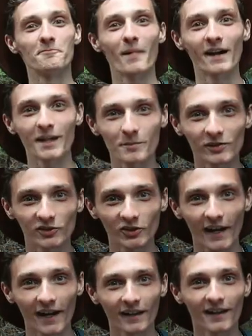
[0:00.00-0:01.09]
My name is
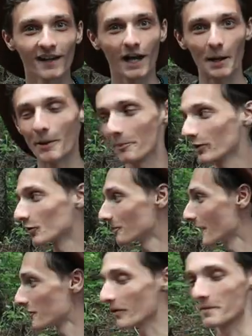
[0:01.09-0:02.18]
Jack. I'm up here with
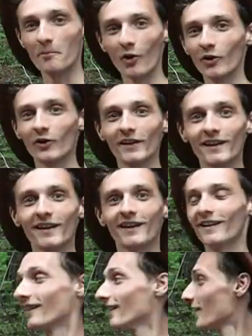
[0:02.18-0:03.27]
my friend Margaret.
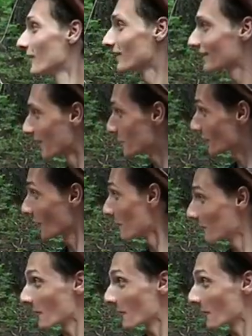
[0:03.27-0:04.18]
Hey there. Can you tell them